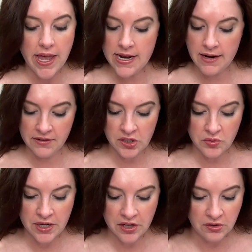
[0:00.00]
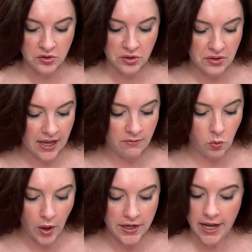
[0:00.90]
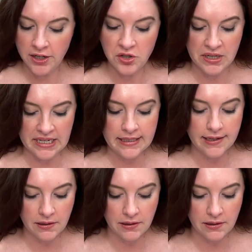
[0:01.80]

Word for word: In every drill, Drew gave 110%.